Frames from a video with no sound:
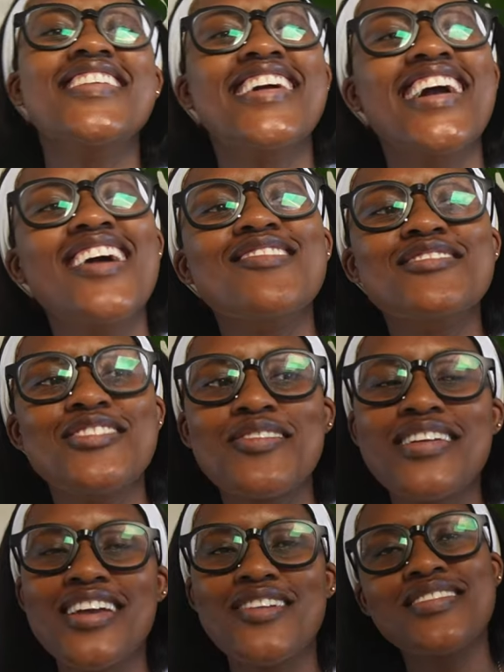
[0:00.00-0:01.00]
I'm
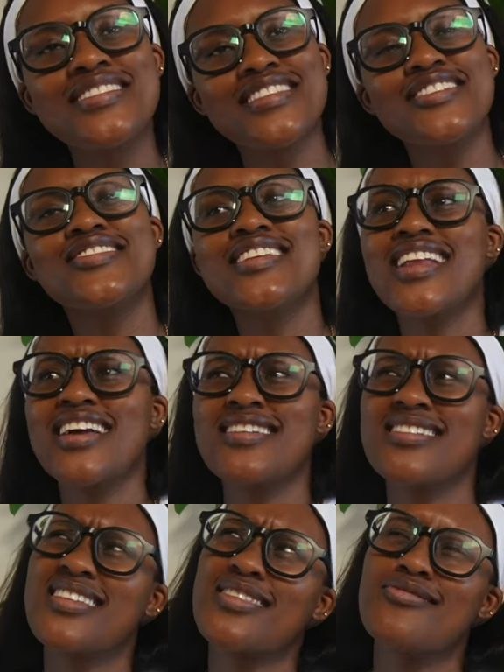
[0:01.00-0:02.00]
joking. It was literally
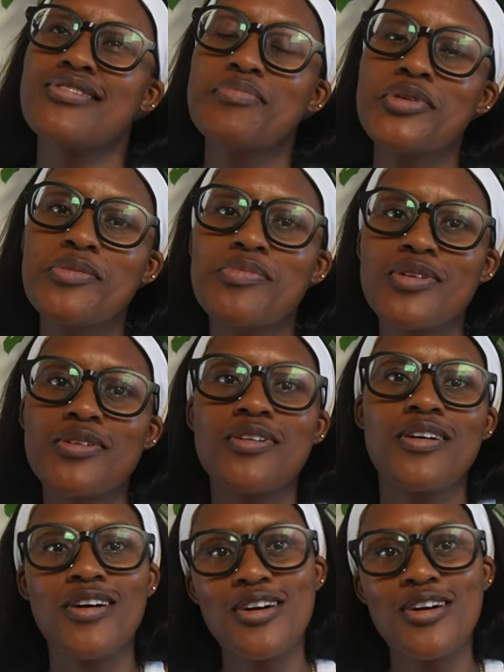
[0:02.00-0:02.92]
like three people,